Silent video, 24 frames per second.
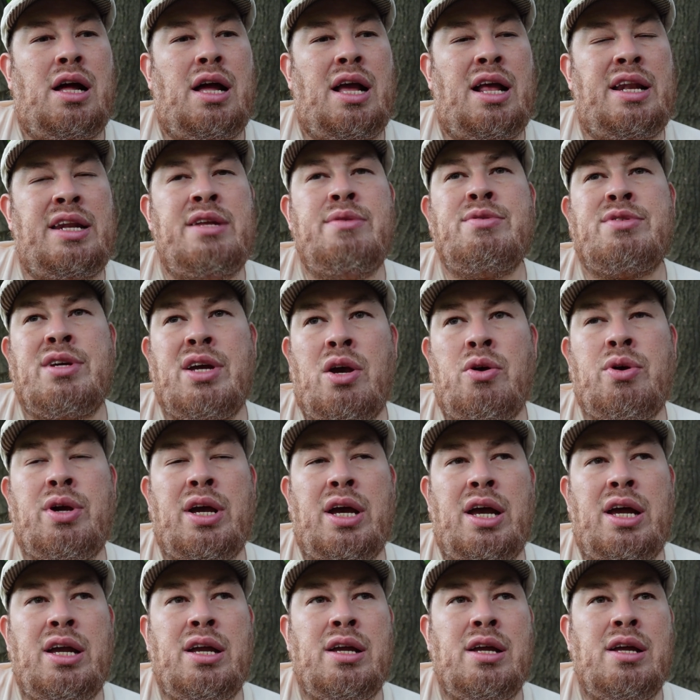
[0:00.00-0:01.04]
And he was like,
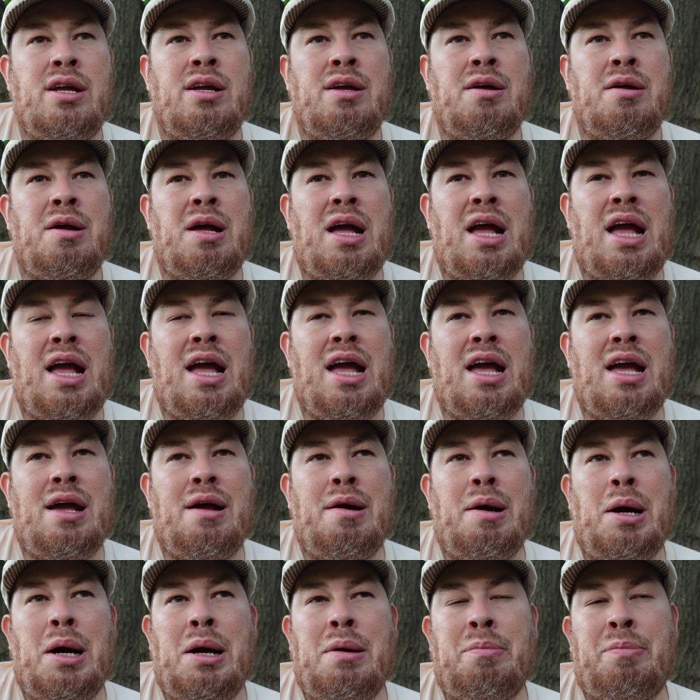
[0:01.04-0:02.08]
okay.
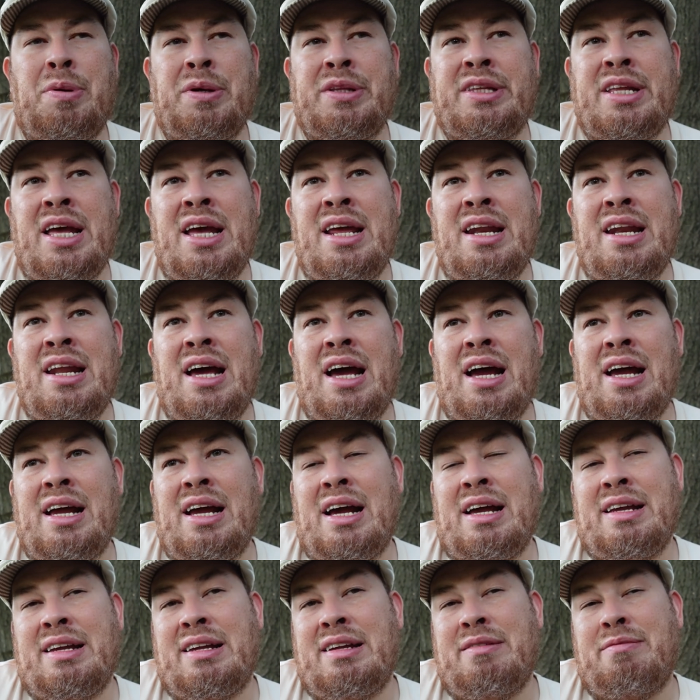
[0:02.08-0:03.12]
Uh, but then I,
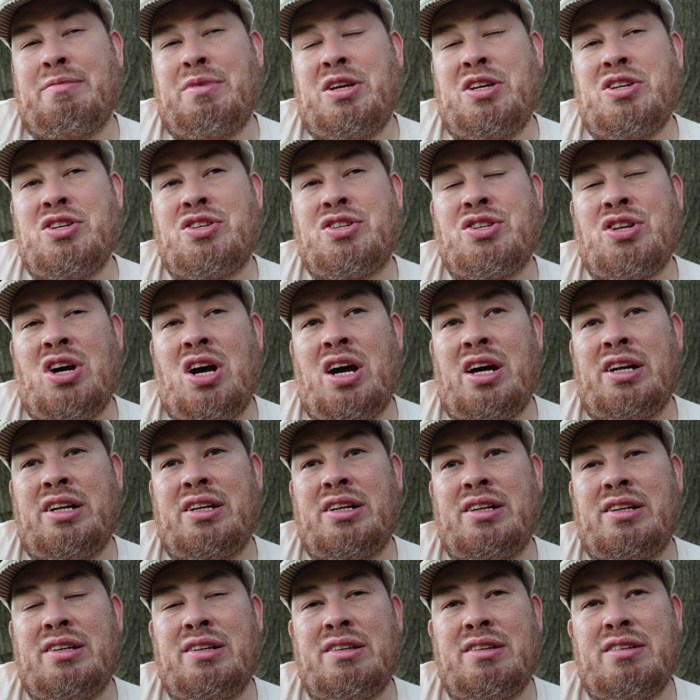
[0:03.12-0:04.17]
I, he just thought,
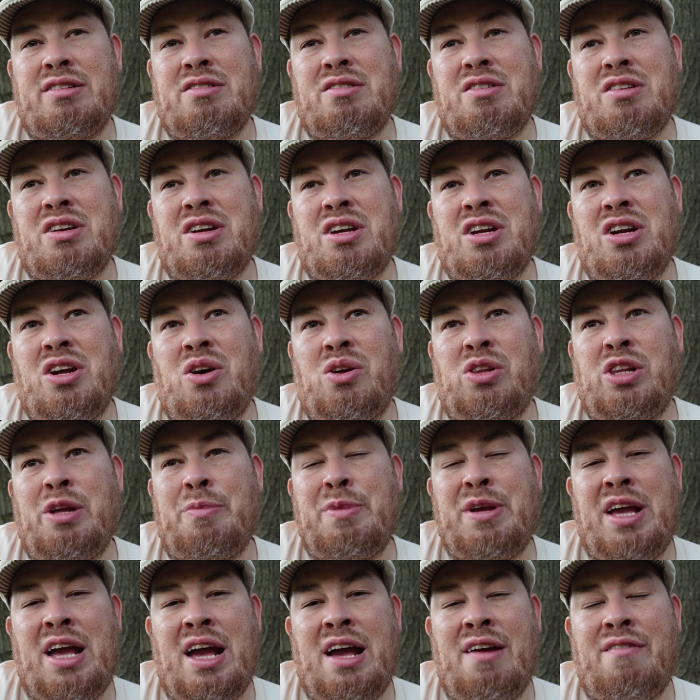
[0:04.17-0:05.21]
you know, let
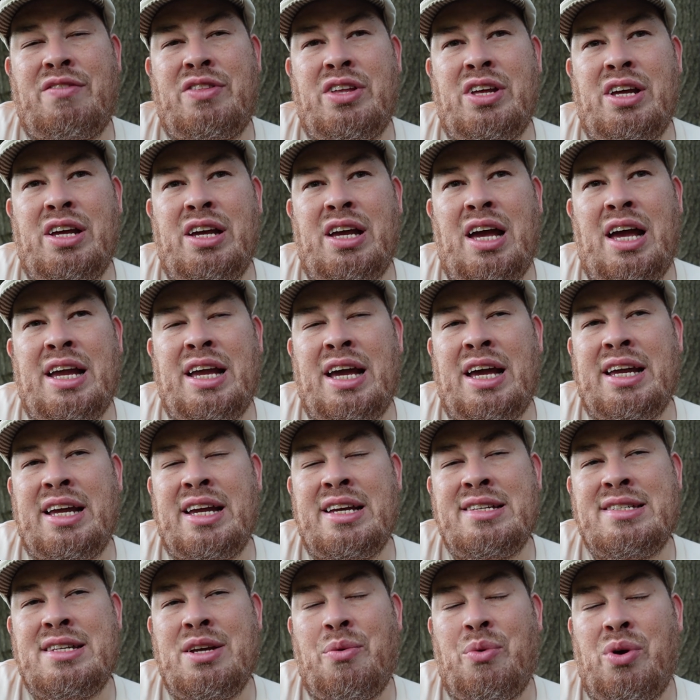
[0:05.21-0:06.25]
me have the, I, I
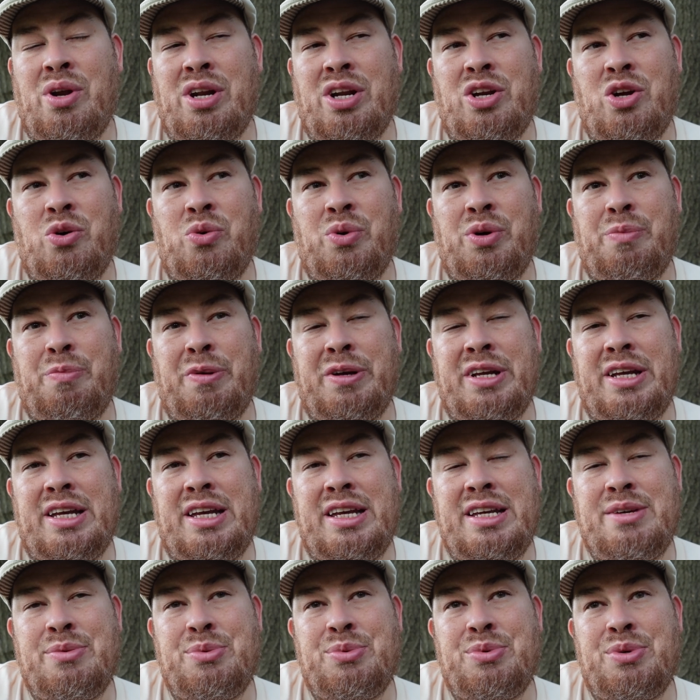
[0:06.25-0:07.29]
guess they want to know what, but he,
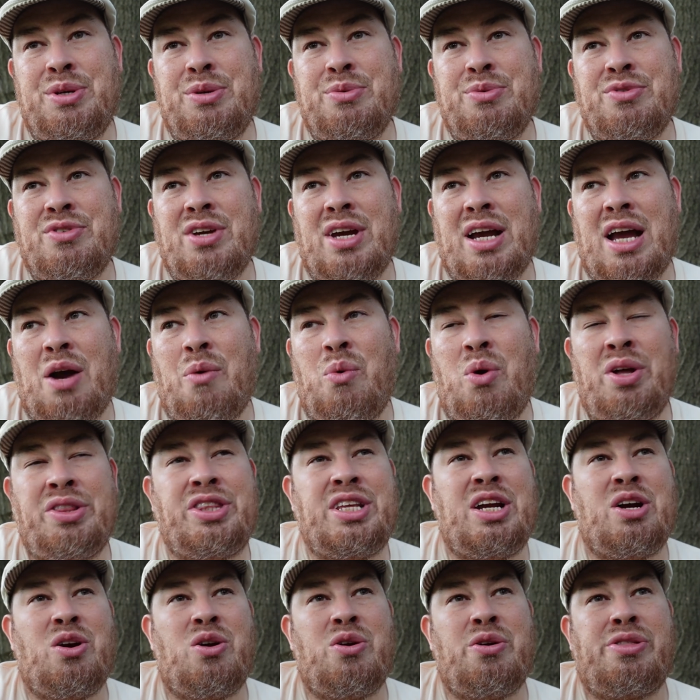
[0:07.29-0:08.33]
he was like, I want
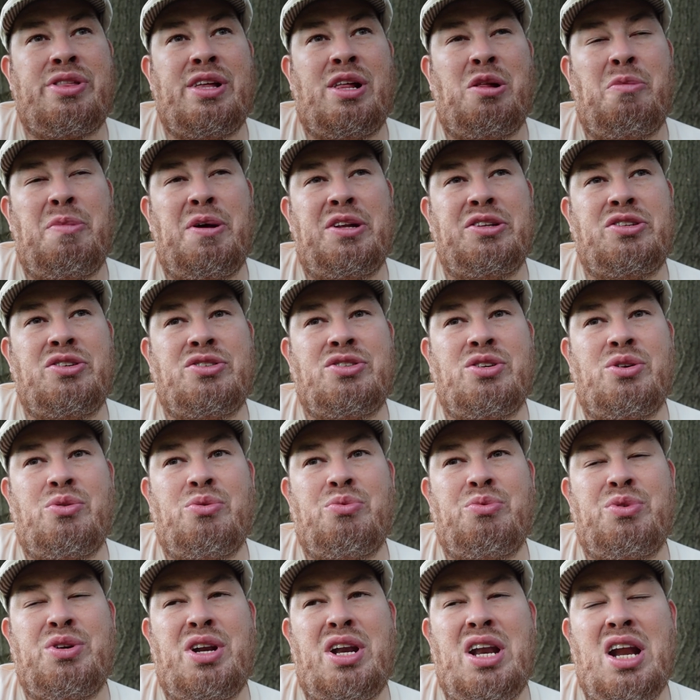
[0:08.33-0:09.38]
the Earth Elemental
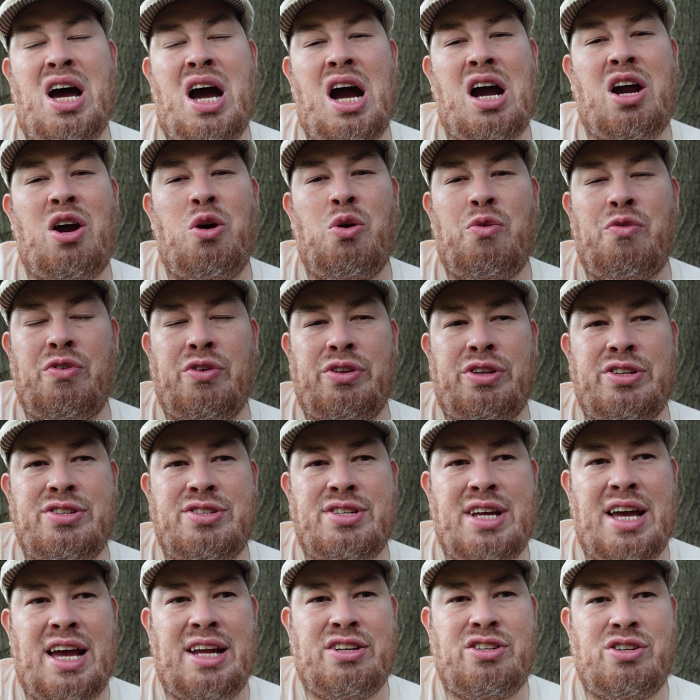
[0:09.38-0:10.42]
to knock over the
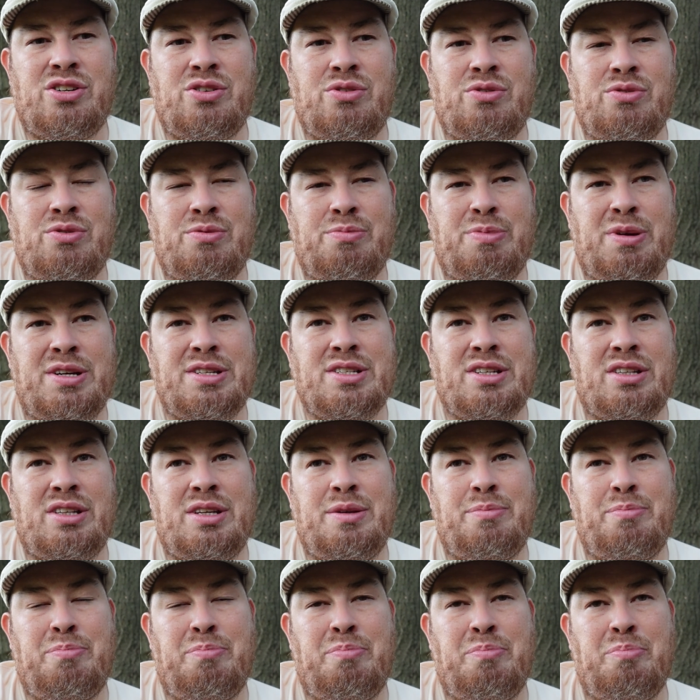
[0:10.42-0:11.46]
statue,
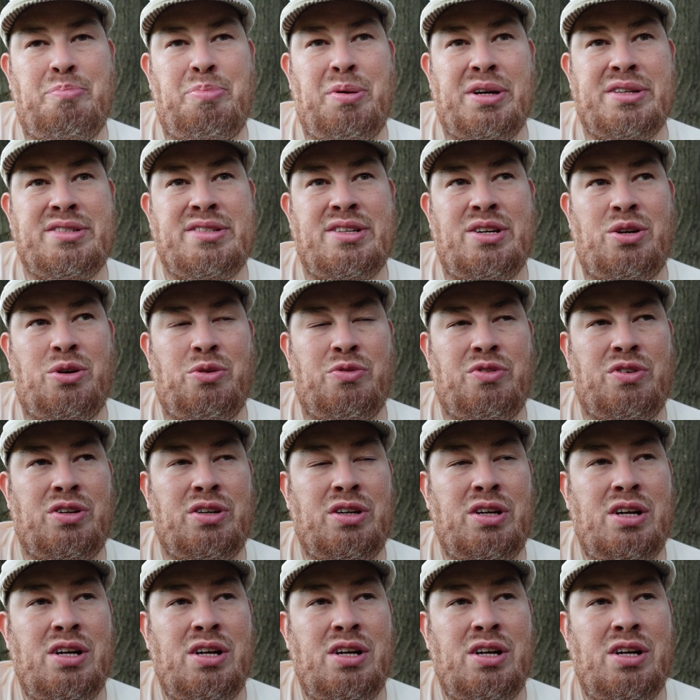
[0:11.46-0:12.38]
basically bust it over.